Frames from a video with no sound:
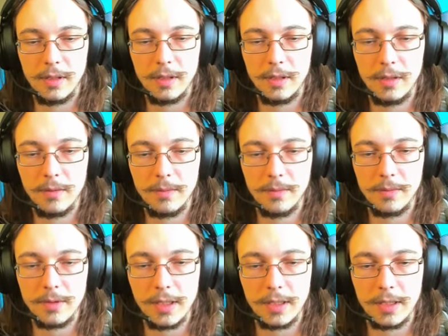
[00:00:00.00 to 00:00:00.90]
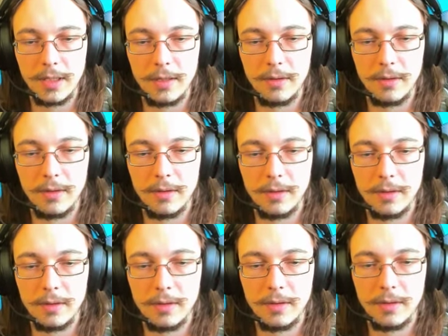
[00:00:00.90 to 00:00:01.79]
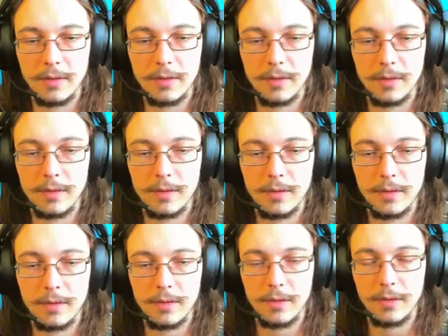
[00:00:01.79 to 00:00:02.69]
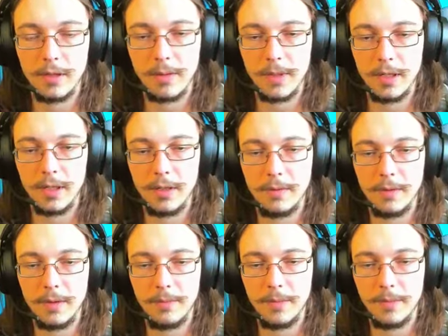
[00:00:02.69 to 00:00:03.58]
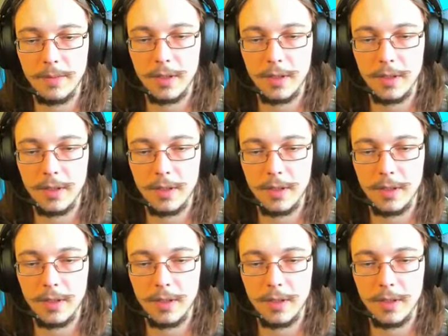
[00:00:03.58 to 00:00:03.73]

It won't take that long. I mean, it, it won't